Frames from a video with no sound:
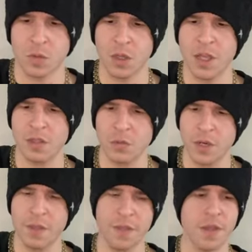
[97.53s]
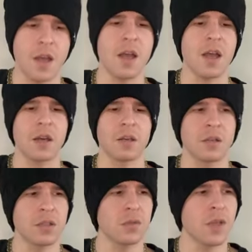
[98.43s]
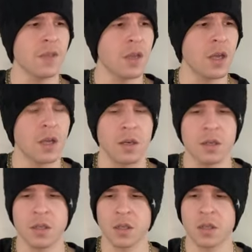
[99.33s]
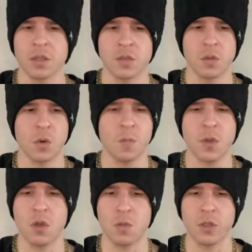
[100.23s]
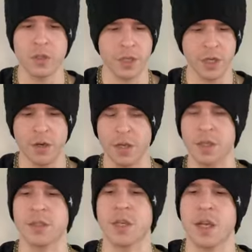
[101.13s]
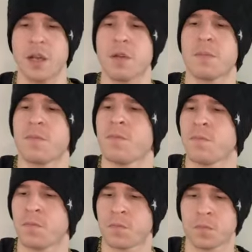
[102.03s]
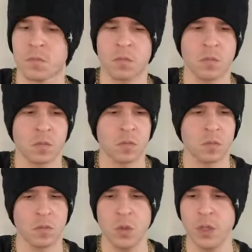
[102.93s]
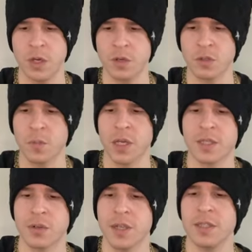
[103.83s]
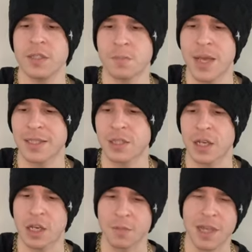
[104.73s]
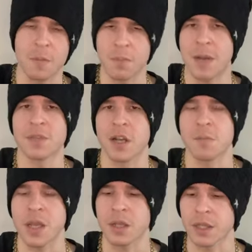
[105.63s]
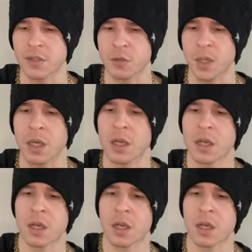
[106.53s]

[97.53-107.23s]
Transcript: That's what I thought. Scorpio, I'm a little curious. Only because there is this message that comes out and pops out immediately to me.